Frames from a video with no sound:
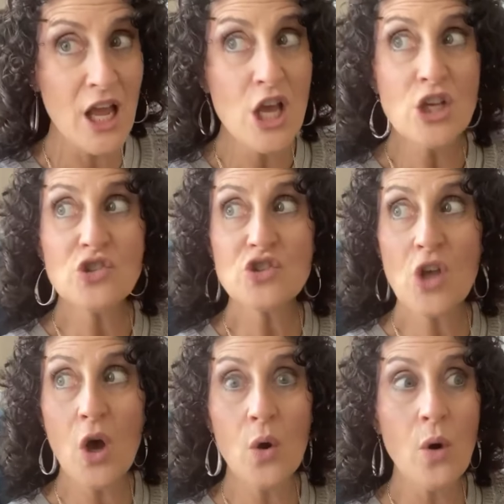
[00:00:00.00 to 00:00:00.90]

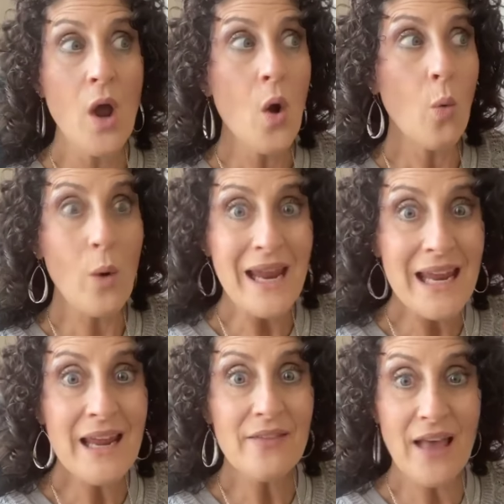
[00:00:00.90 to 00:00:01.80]
So
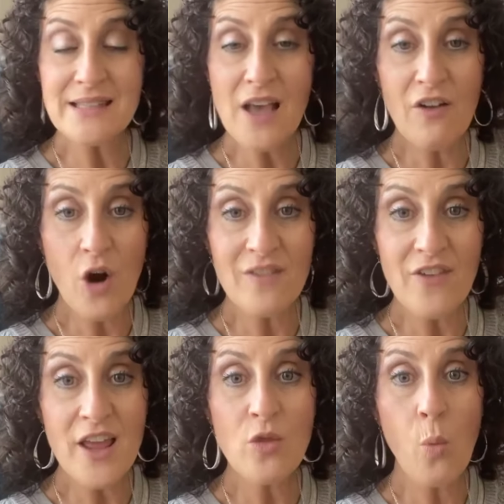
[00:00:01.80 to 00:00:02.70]
we that's how our
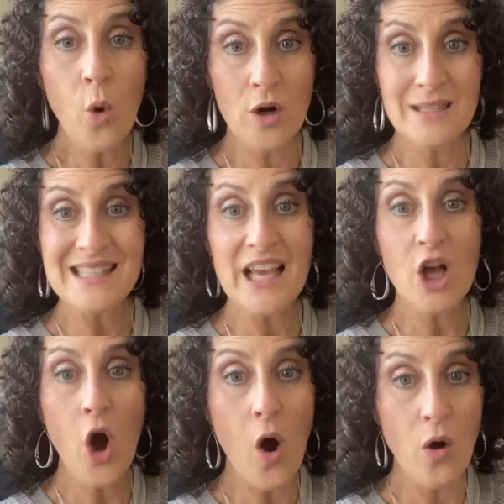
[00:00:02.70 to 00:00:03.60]
faith works. It
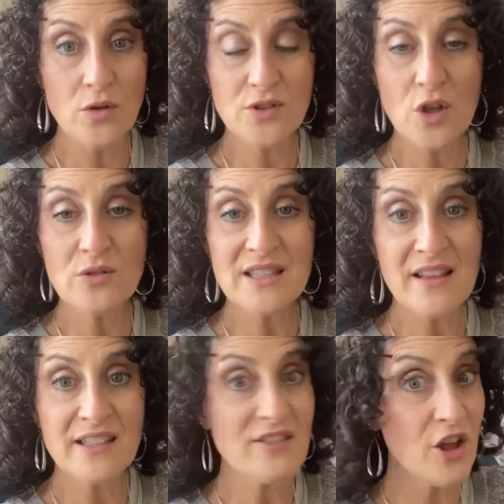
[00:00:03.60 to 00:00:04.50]
calls those
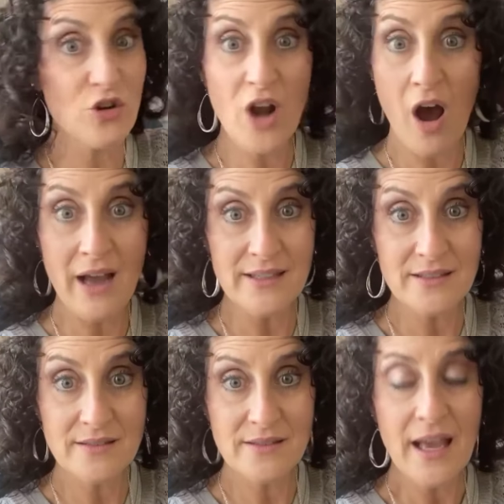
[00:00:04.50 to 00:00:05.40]
things that are not
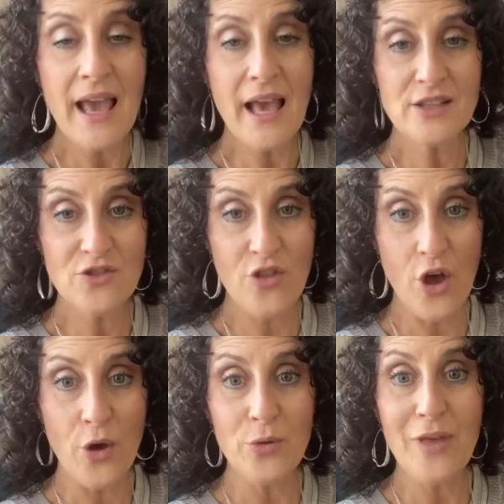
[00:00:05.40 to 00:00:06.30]
as
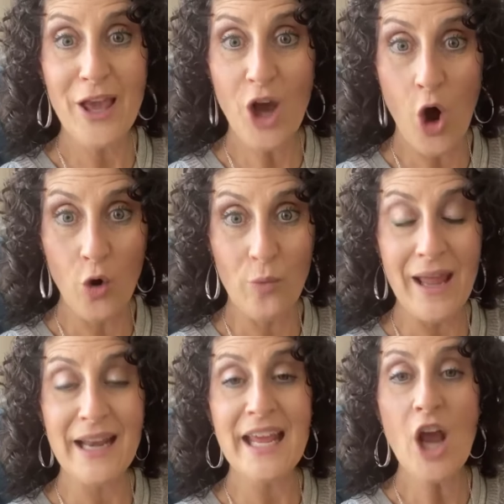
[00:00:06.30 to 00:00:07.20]
though they
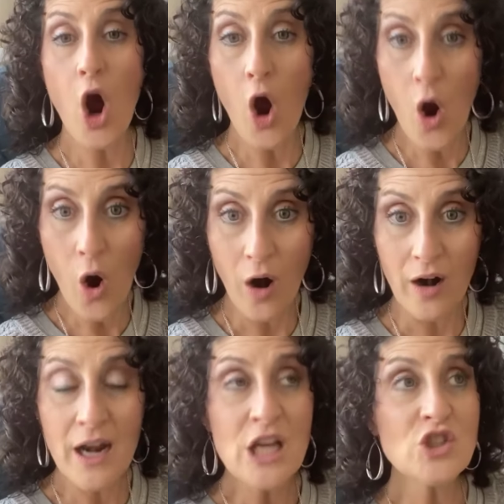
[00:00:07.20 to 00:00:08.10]
already
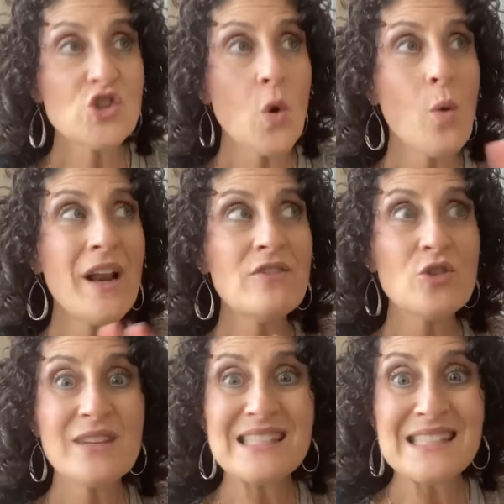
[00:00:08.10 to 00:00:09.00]
are. So whatever
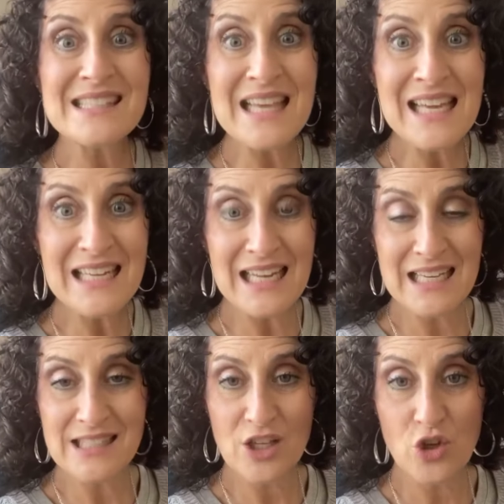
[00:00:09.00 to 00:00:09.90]
the scene
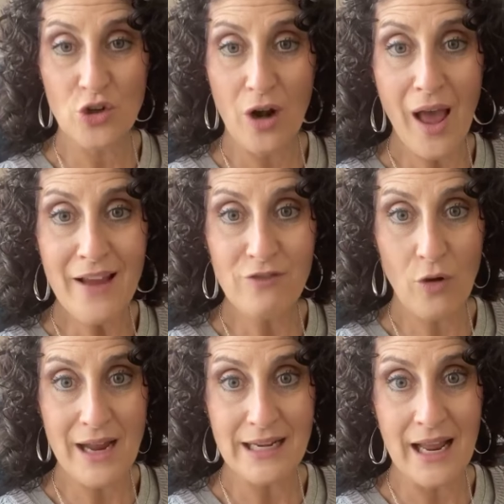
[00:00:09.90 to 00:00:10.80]
is in your life
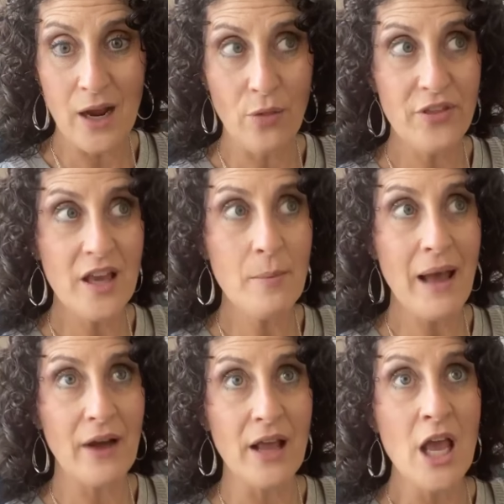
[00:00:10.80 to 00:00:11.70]
right now, think
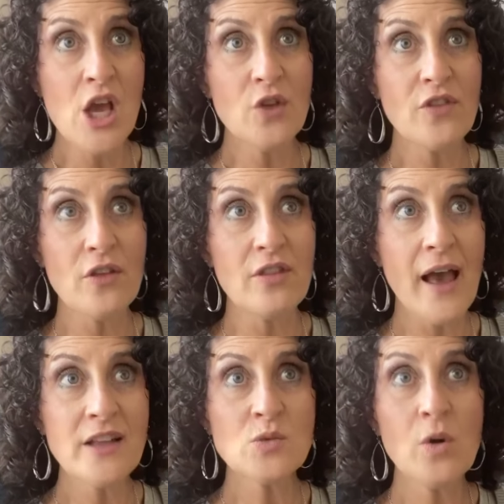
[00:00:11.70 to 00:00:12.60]
about it. That
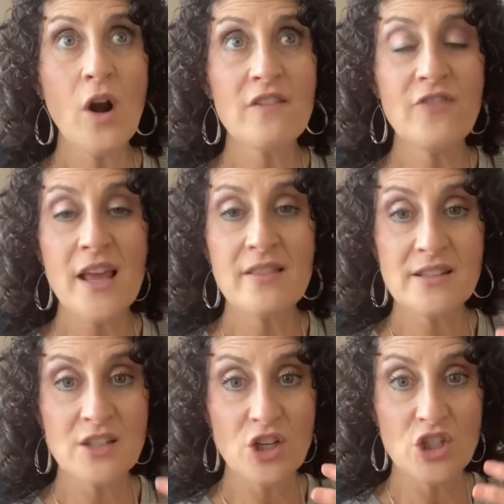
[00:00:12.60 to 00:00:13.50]
that's what our faith
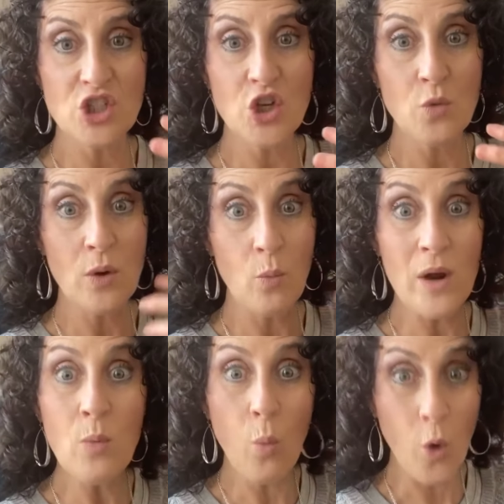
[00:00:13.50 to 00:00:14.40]
is going to do. When
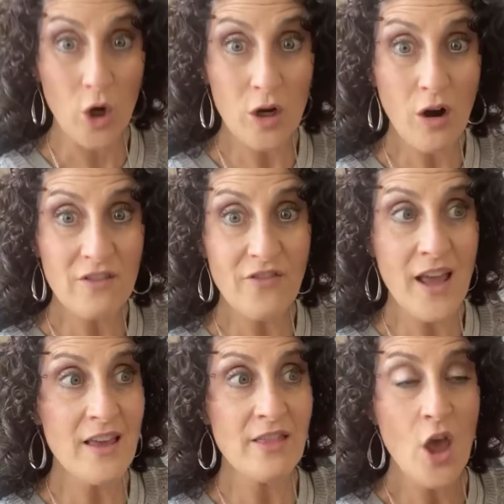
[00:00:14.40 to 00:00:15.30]
we work our
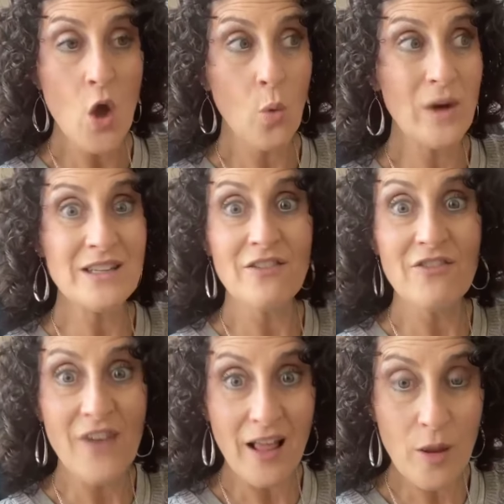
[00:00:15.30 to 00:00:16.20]
faith, we
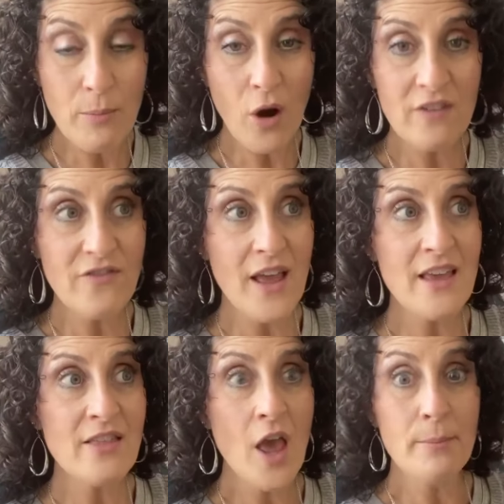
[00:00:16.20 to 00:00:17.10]
develop our
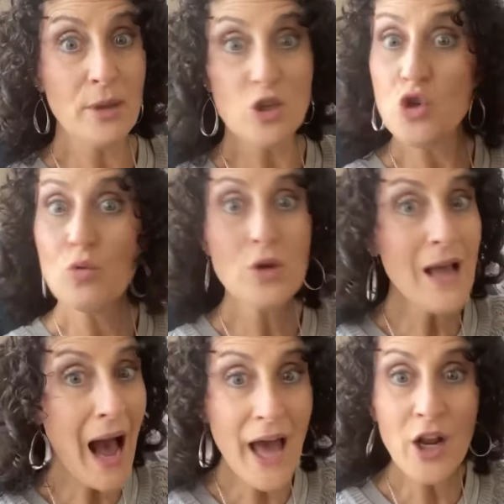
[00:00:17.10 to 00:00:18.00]
faith, but you
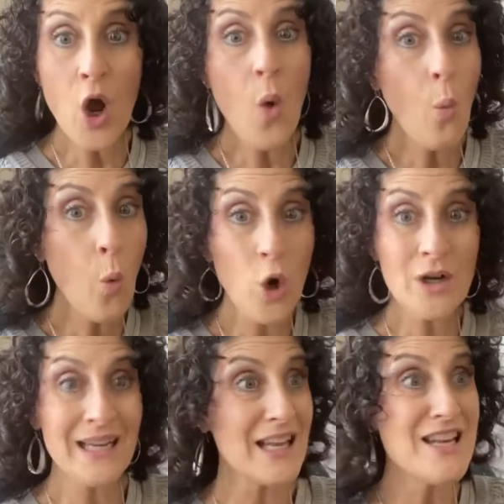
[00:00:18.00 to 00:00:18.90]
got to
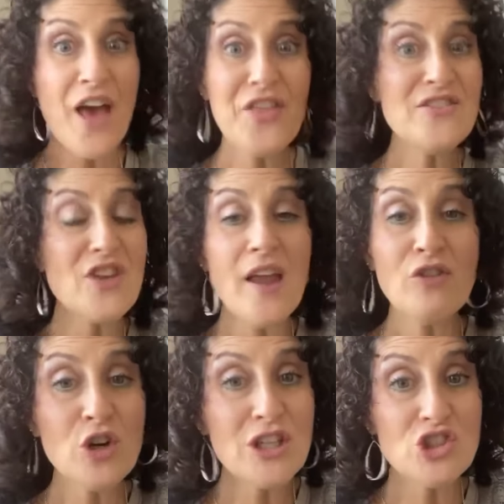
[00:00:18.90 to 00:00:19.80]
work it. Nothing's
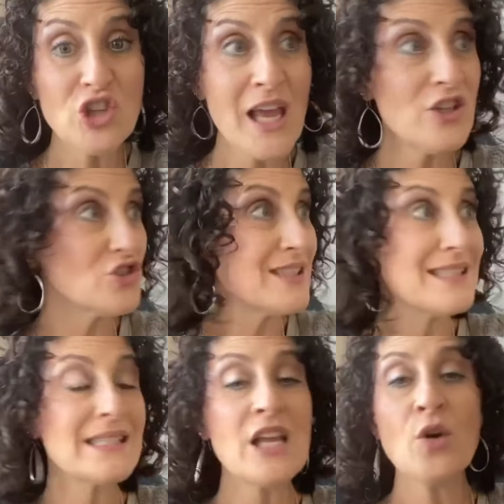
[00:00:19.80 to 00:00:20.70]
ever going to change. The
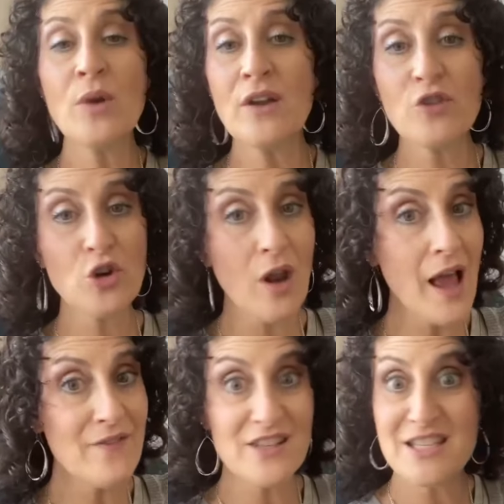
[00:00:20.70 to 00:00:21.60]
scenery of your
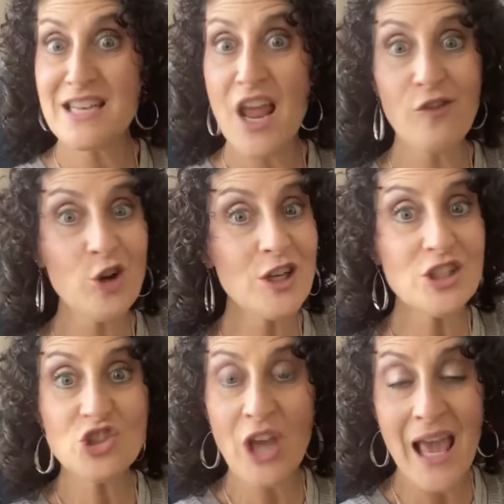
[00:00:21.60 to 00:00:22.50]
life is never going
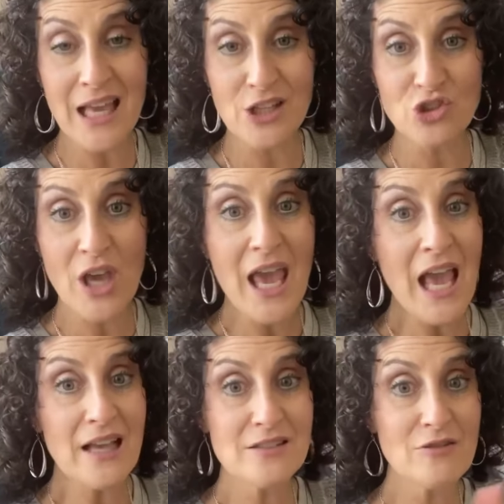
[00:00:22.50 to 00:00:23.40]
to change
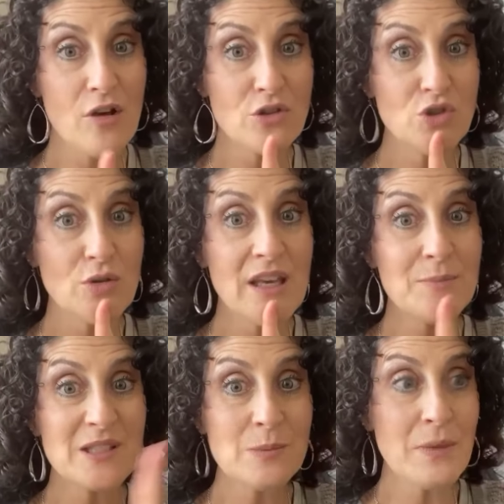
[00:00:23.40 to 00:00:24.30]
as long as you keep
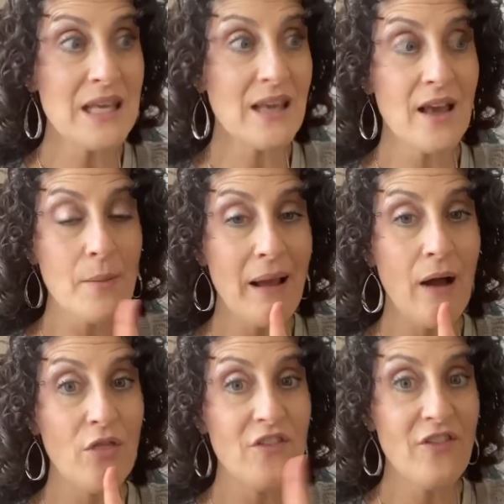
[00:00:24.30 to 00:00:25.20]
speaking
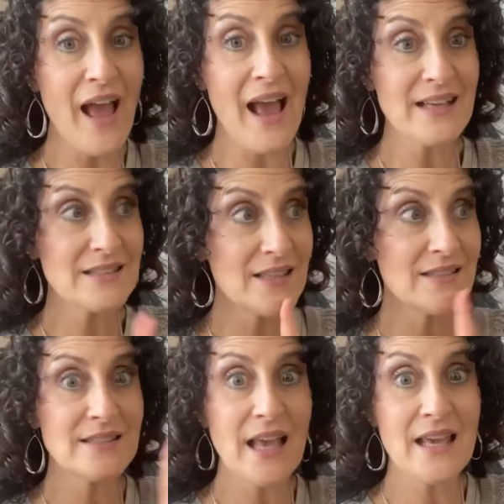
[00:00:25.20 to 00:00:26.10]
about the facts and
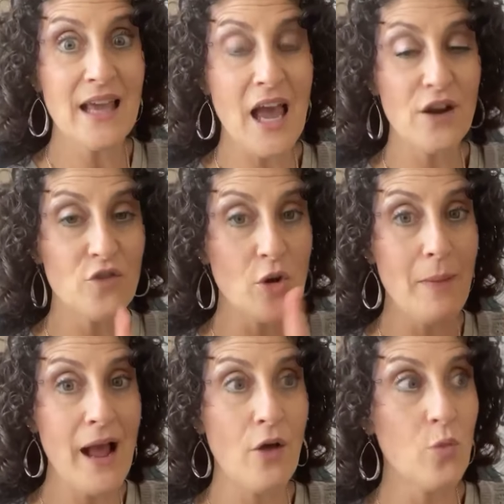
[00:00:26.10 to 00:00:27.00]
saying out of your
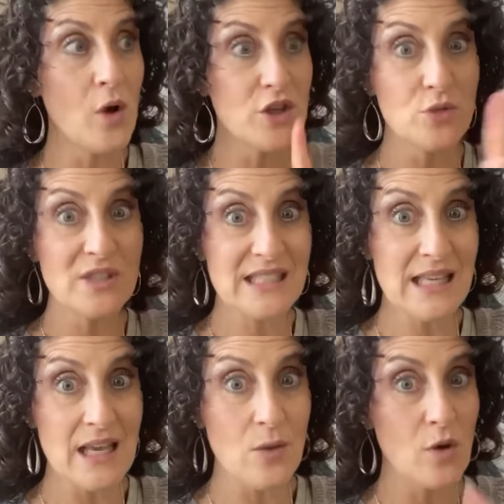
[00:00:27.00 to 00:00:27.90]
mouth what you
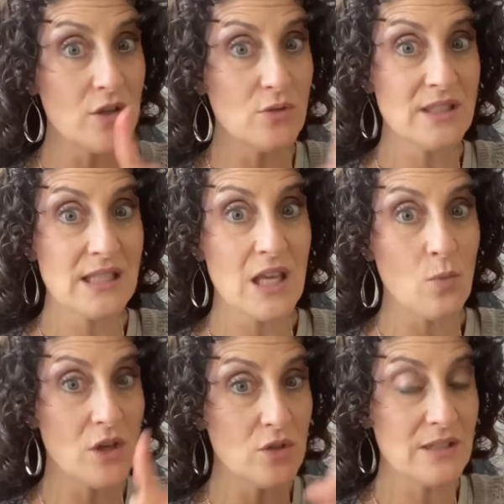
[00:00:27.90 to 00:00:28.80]
see, what you see,
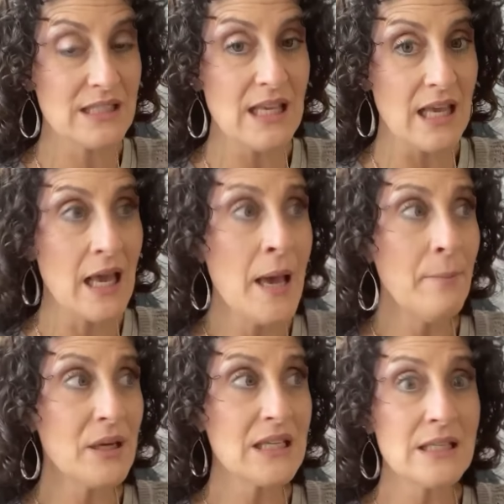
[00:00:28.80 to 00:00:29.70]
what you see
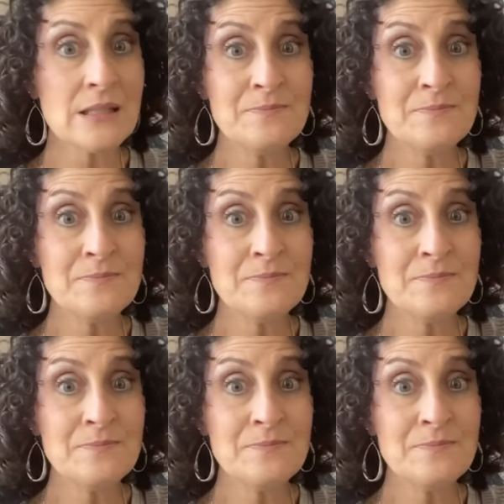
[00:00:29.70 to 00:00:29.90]
because